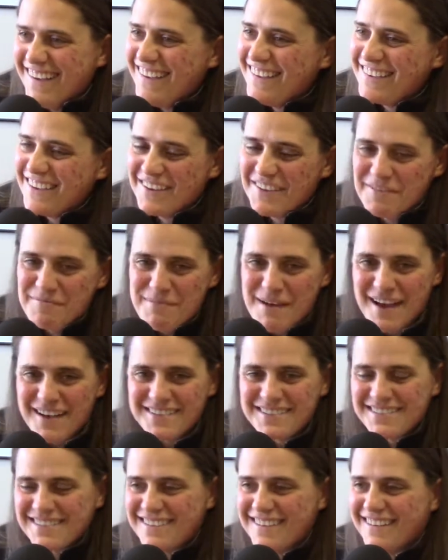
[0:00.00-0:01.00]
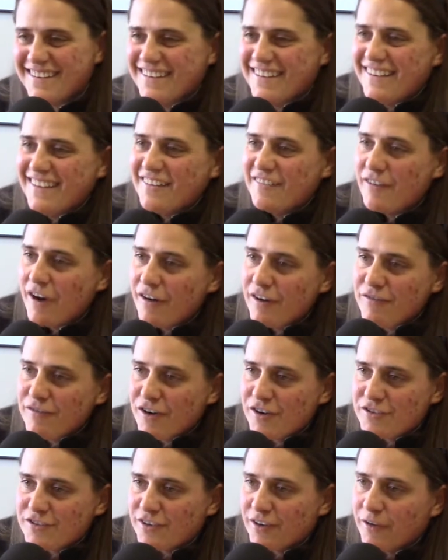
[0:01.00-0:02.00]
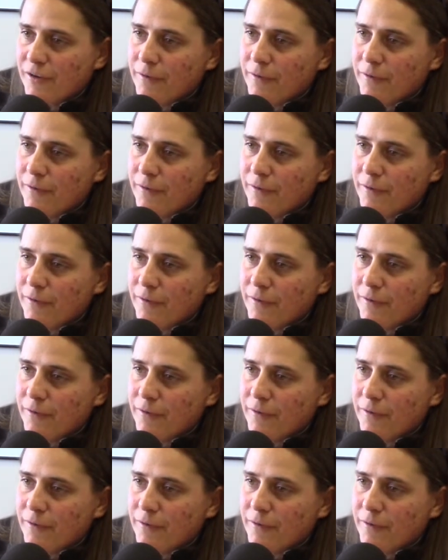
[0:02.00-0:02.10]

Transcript: They're the best. Very but versatile. I also